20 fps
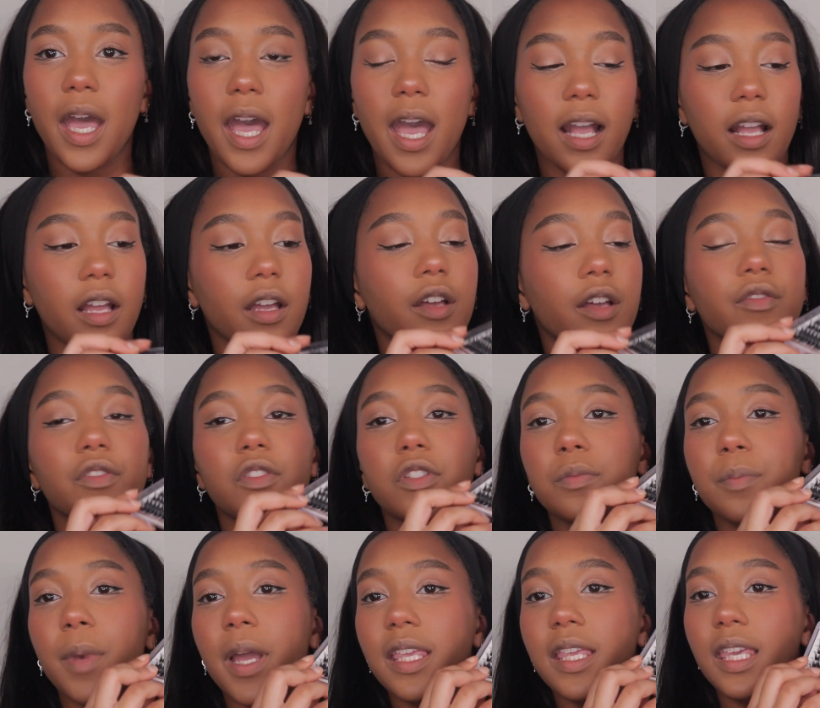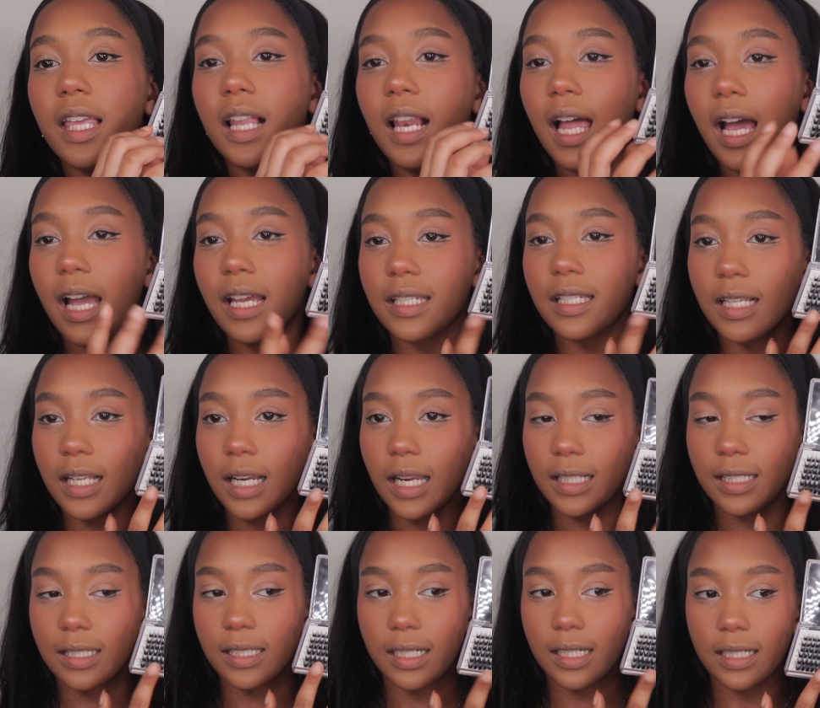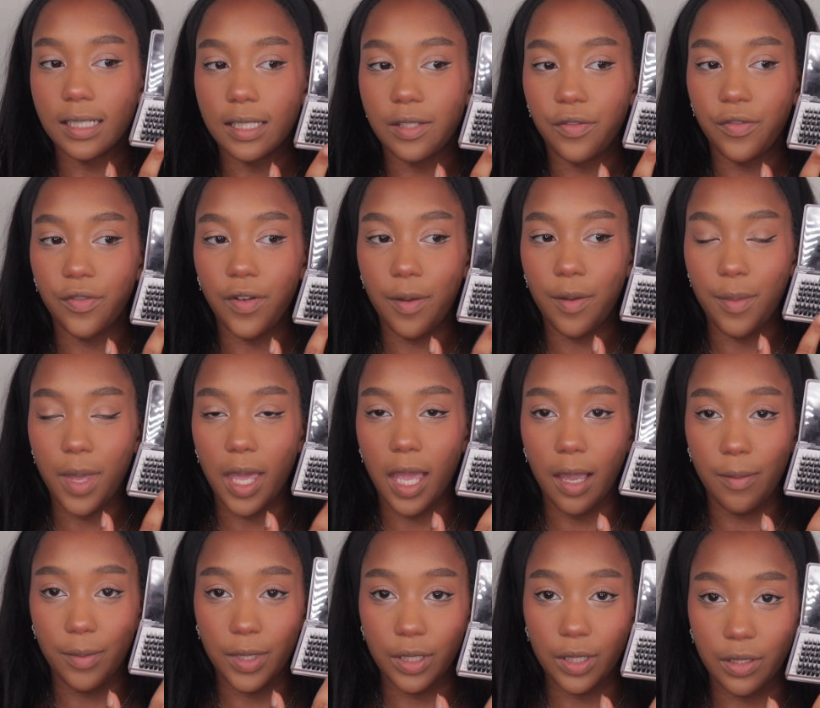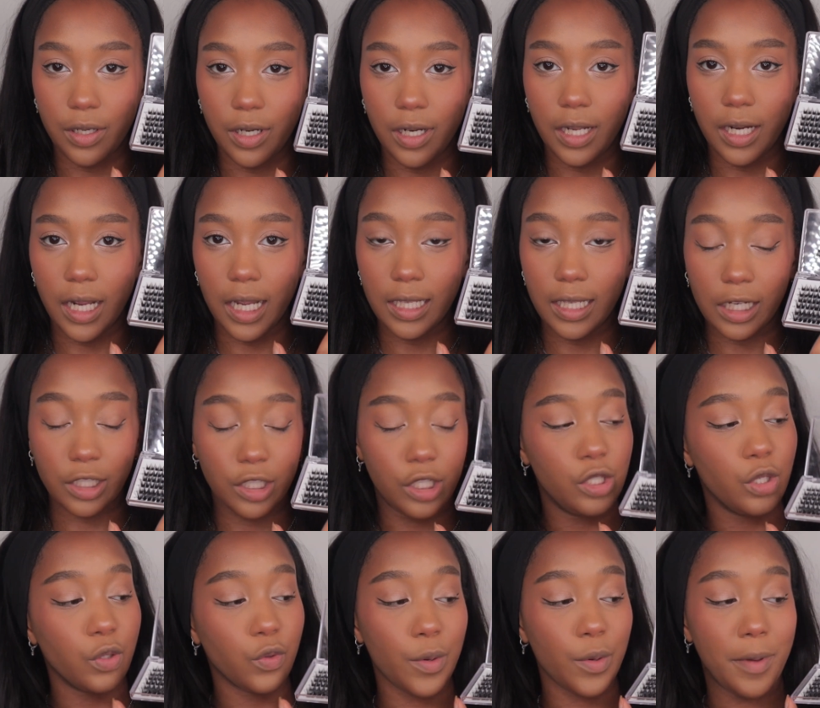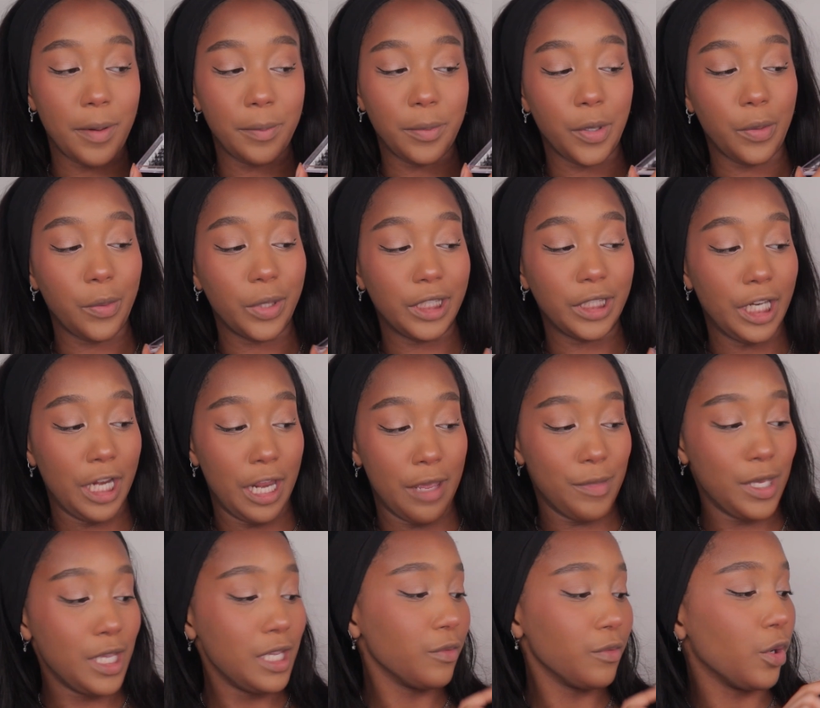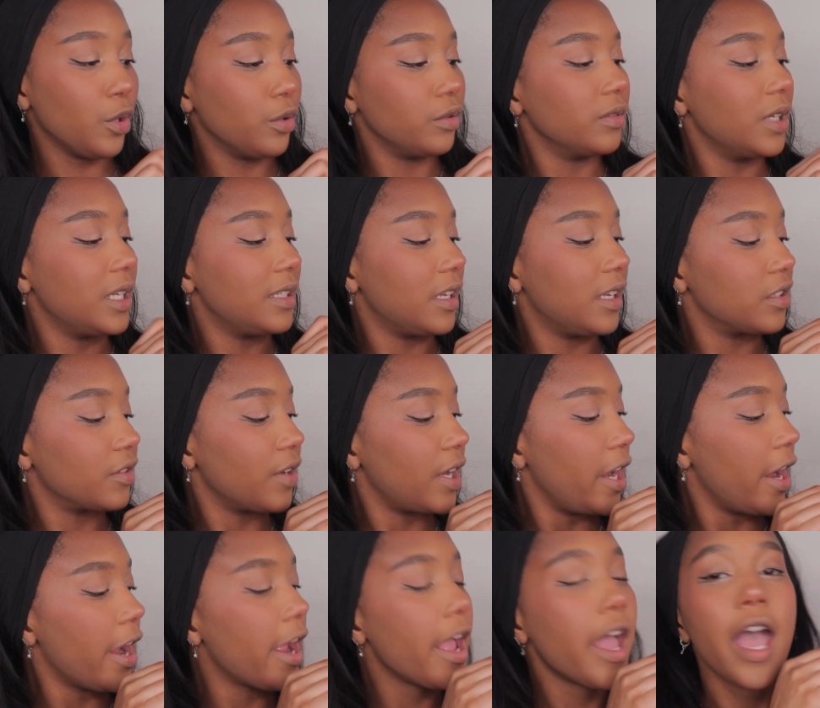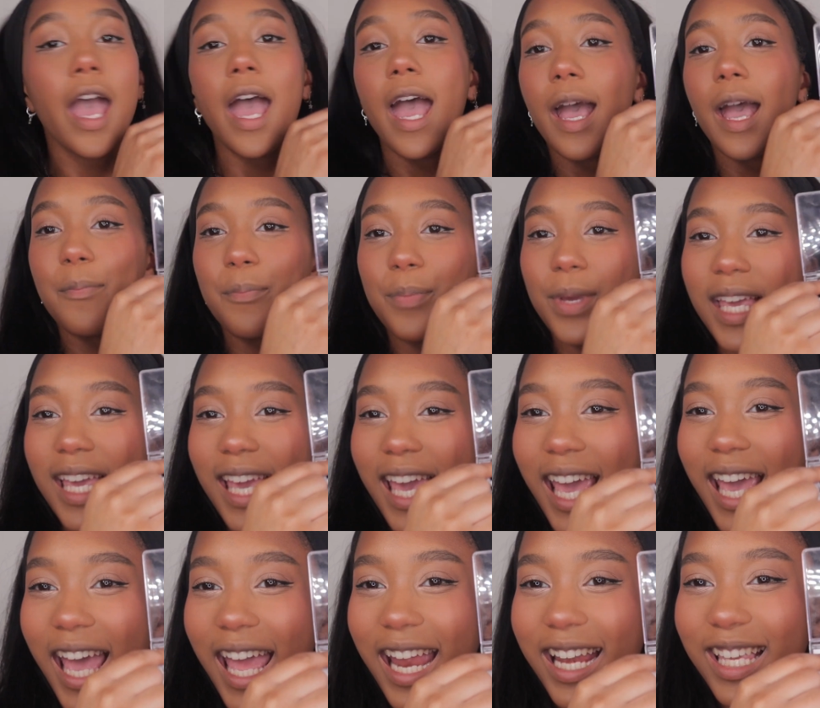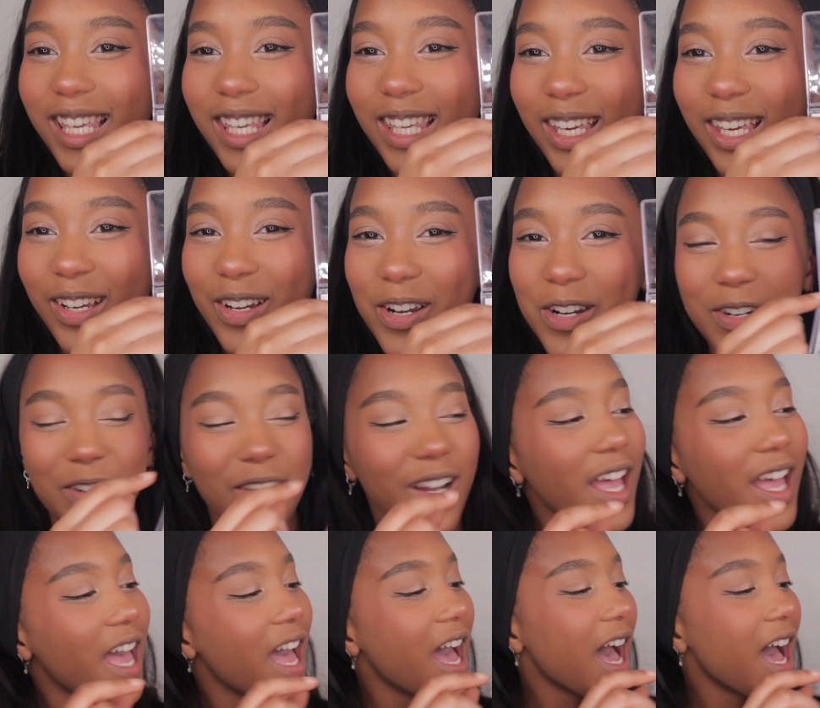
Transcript: pack of spiky lash clusters from Amazon. I actually don't remember what the name is. Well, it says right here. B&Q